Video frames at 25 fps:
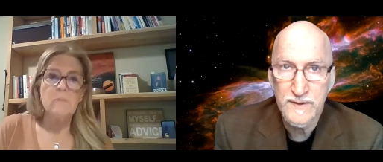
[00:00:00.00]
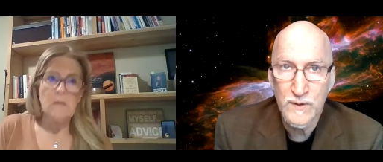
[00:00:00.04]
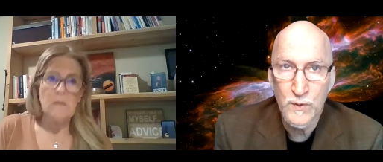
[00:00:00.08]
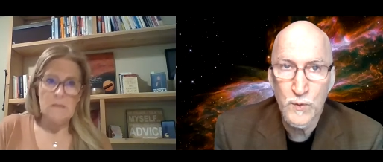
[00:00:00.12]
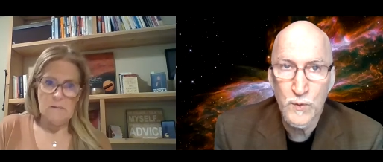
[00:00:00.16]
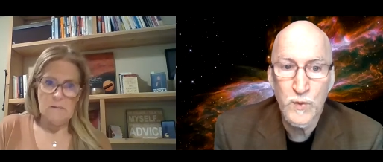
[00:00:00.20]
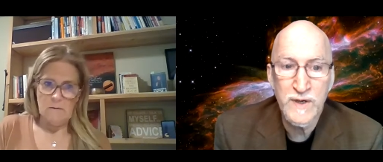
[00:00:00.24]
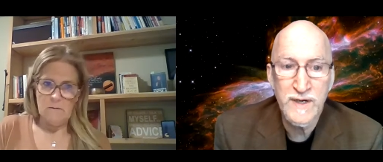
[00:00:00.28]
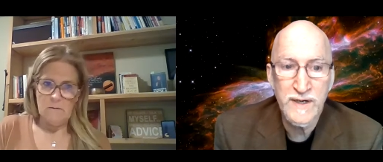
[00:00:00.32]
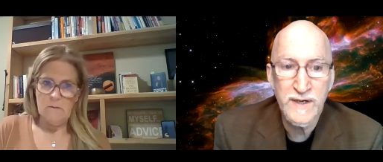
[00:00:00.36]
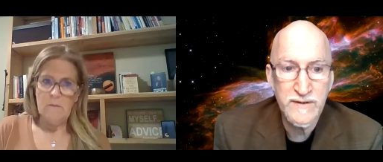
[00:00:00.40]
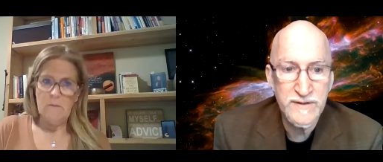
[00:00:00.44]

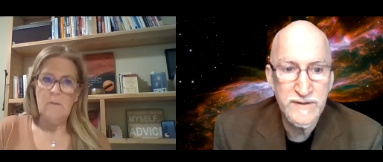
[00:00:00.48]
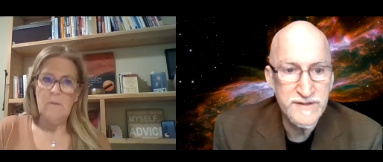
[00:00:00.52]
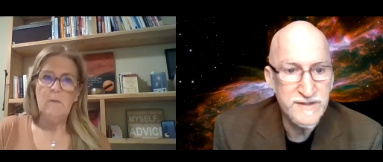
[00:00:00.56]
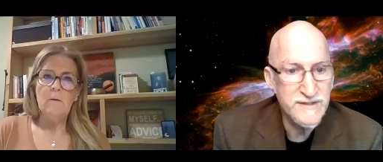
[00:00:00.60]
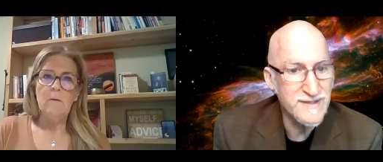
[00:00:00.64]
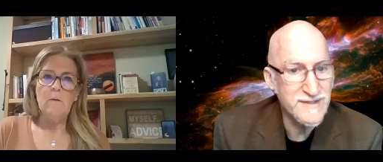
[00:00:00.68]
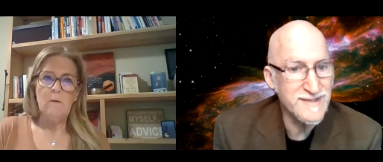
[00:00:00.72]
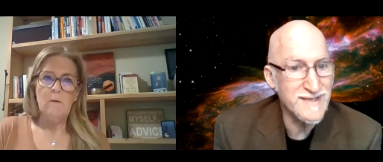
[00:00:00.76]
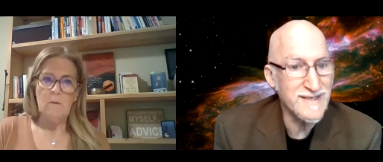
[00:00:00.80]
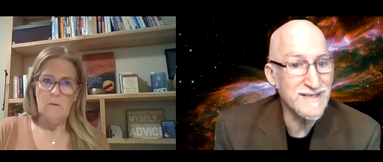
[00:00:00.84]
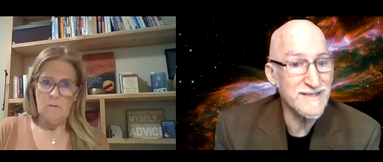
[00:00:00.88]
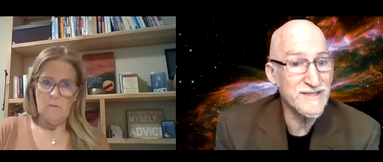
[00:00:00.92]
Speaker 1: awareness
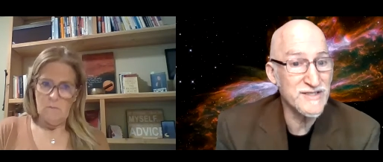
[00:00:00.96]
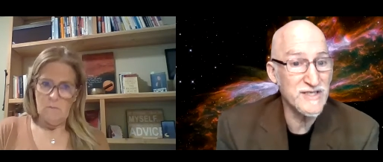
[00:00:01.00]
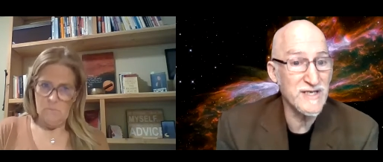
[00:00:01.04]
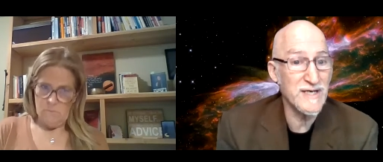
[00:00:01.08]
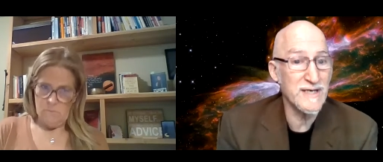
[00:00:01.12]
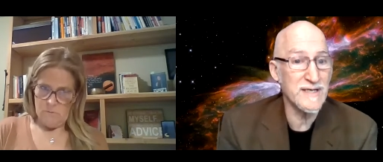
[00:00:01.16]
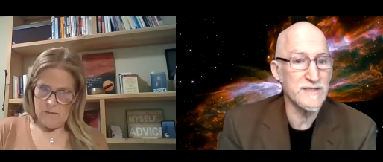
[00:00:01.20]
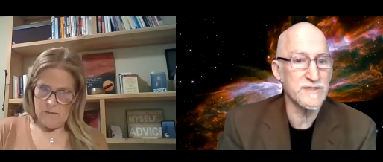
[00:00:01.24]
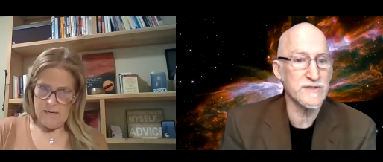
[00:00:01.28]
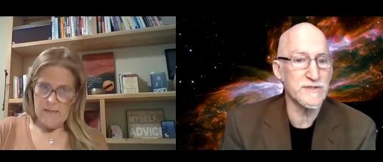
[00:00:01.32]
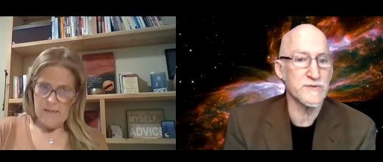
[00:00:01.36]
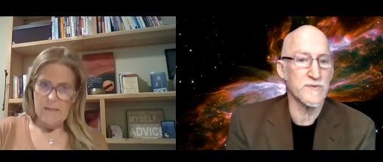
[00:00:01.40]
to
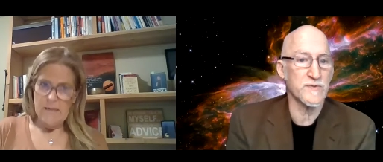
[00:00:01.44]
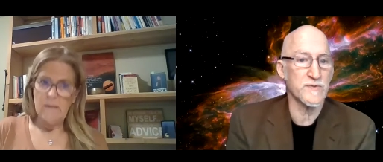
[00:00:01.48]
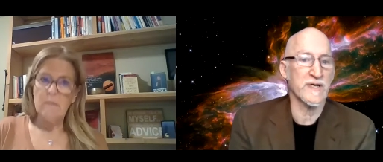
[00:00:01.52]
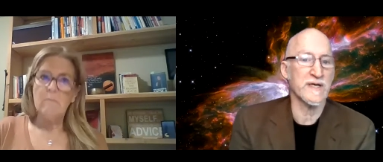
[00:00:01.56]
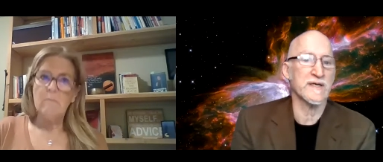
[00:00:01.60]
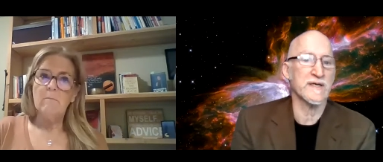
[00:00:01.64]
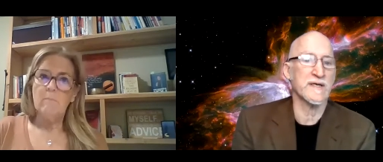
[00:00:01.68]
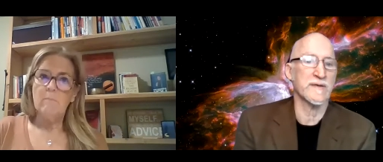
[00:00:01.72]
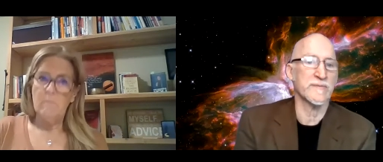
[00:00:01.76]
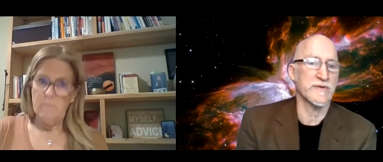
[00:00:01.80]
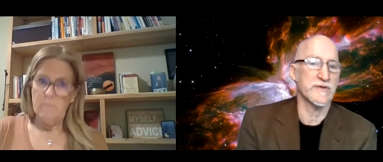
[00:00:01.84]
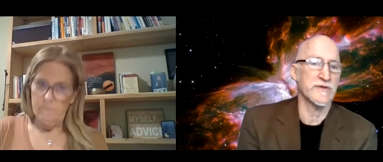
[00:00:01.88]
digest, right?
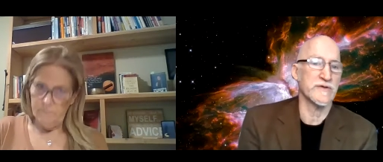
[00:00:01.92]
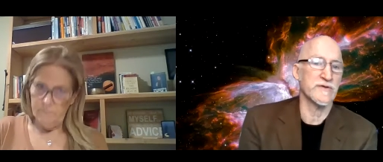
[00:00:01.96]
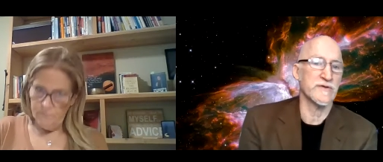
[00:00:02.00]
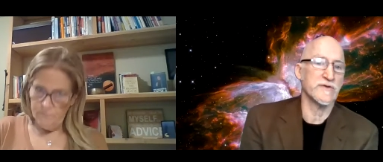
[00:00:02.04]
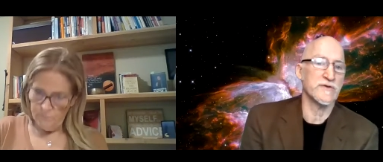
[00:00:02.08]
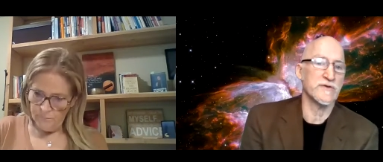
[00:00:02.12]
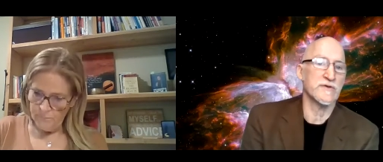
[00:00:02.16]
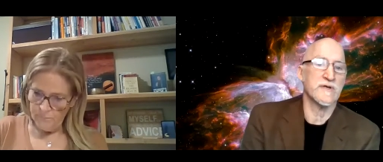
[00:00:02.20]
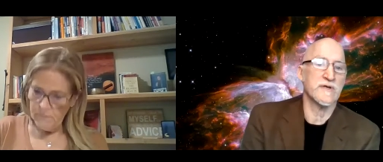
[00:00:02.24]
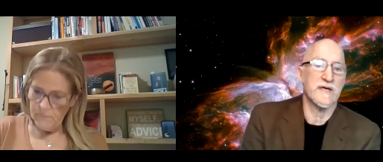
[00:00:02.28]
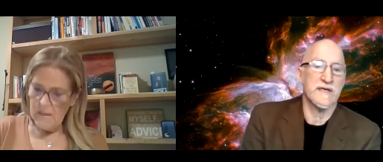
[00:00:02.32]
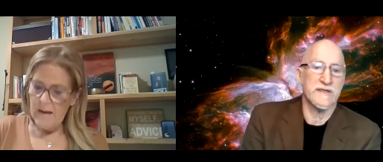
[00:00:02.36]
right? I mean,
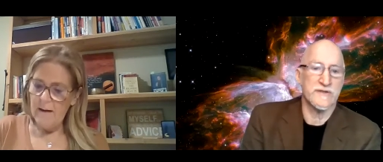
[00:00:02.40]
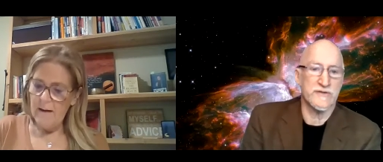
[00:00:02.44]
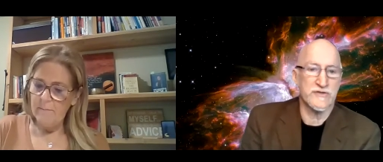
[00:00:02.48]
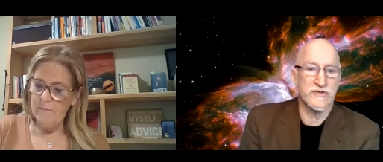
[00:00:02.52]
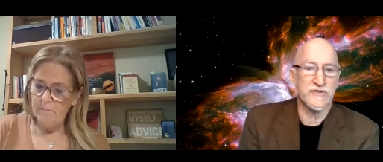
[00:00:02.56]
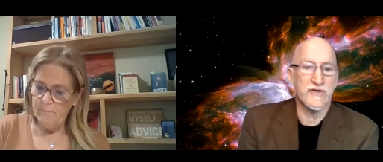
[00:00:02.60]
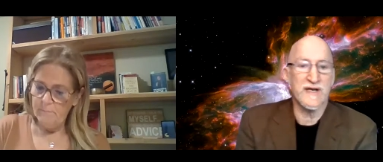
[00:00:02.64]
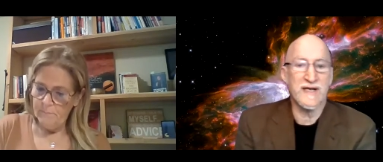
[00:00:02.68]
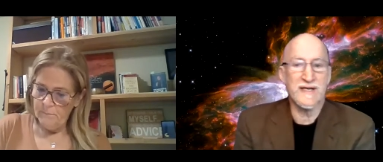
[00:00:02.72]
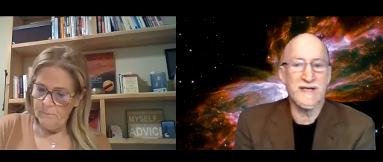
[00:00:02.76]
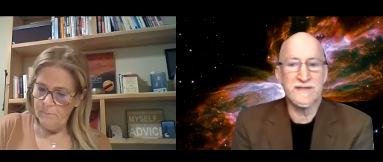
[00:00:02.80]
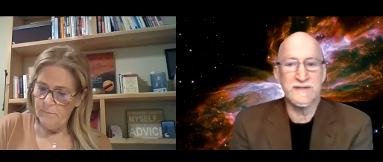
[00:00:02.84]
you guys are
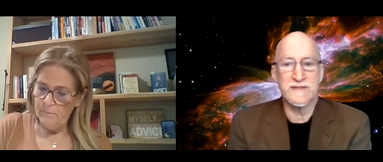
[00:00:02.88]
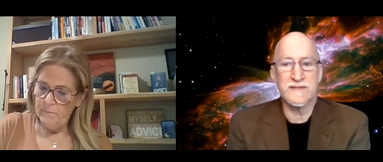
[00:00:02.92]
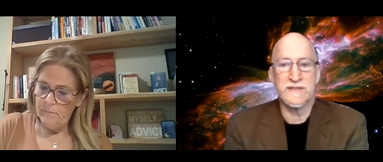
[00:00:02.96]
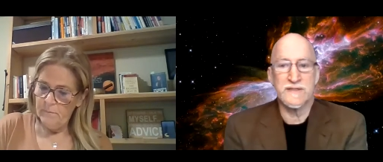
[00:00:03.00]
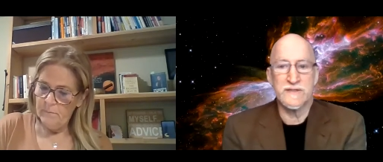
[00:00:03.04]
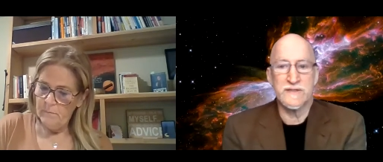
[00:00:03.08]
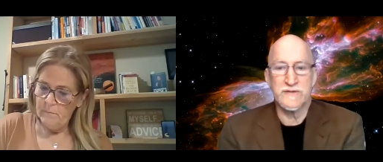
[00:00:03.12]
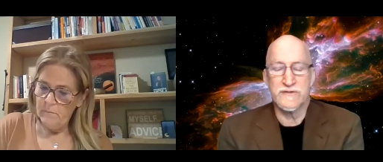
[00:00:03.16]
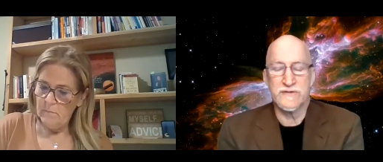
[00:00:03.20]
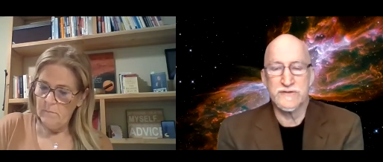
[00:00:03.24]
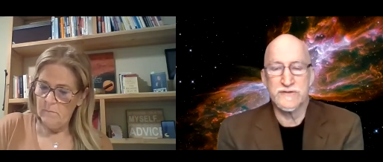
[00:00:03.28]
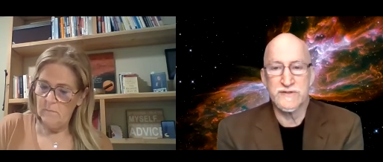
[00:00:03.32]

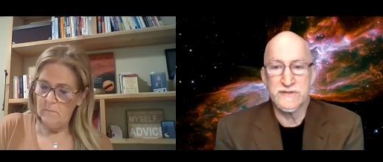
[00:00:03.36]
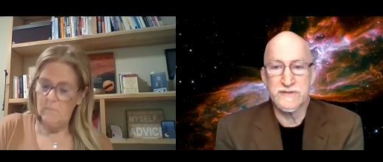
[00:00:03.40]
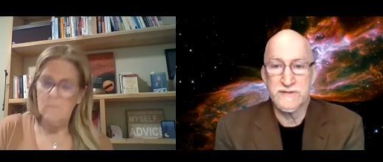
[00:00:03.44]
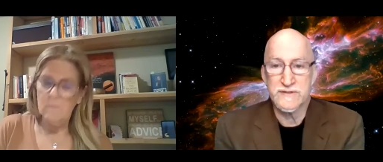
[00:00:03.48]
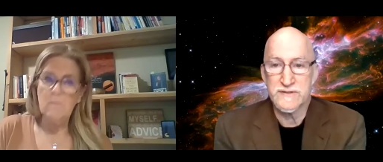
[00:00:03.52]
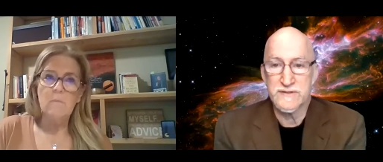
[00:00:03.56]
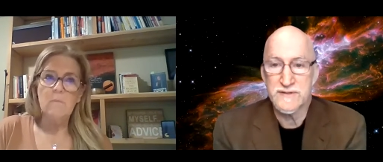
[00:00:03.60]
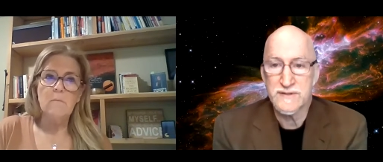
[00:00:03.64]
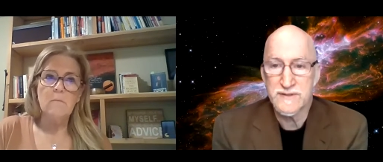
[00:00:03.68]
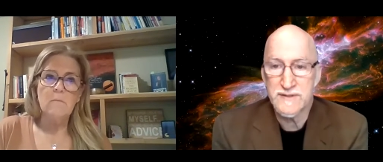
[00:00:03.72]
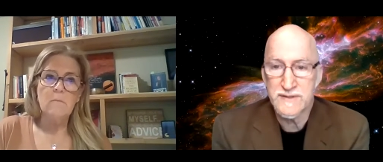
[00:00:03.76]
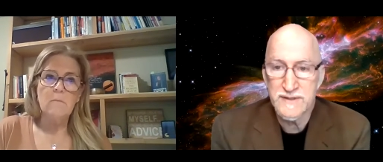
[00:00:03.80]
translators
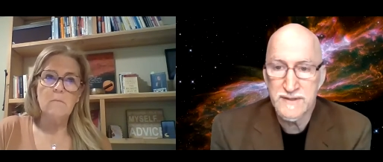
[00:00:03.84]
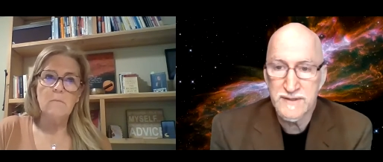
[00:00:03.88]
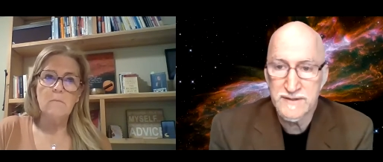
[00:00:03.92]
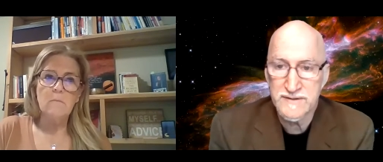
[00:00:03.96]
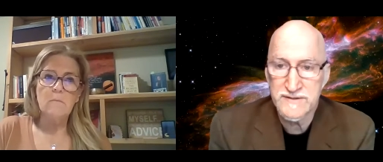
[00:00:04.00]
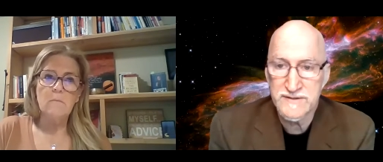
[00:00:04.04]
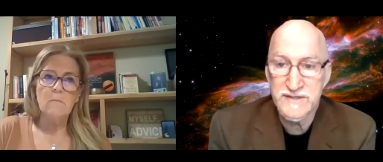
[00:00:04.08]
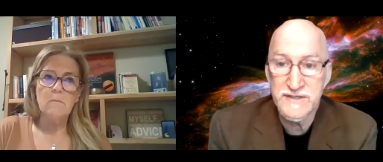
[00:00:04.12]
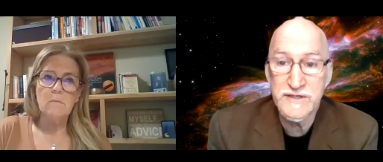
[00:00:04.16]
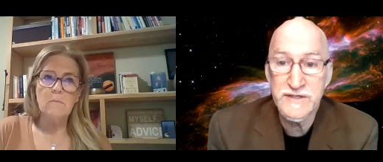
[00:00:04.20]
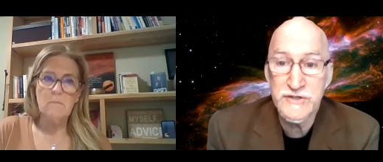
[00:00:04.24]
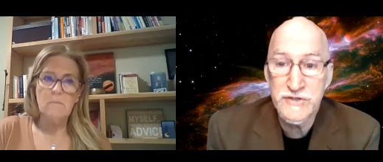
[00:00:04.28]
and
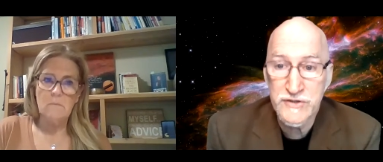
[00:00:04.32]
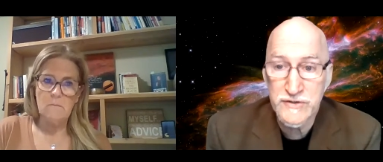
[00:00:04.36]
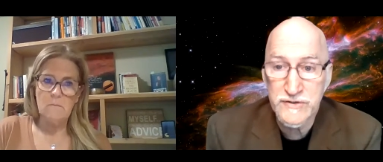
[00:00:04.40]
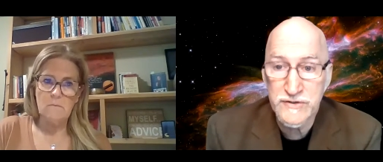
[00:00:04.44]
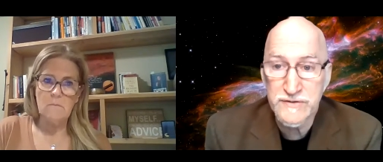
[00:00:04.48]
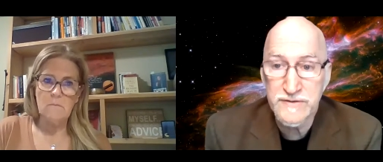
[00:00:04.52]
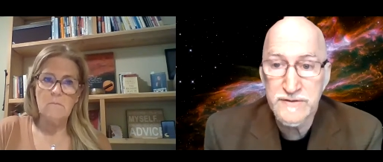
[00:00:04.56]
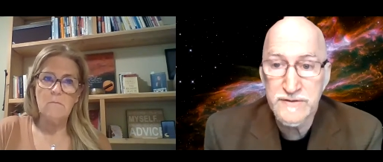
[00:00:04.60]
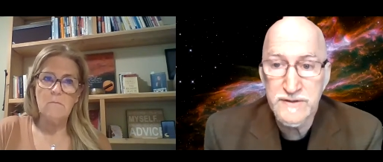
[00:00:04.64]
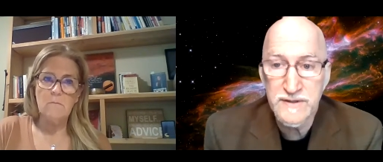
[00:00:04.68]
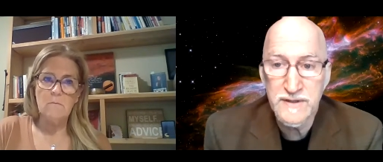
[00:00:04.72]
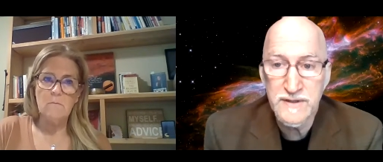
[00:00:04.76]
and
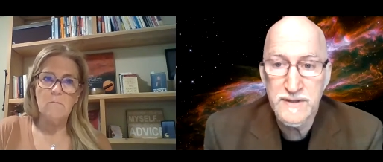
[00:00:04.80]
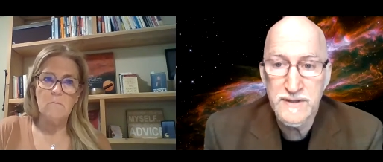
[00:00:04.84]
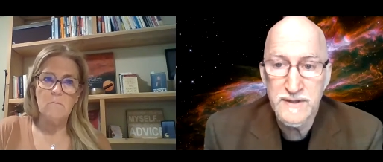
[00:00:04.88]
teachers.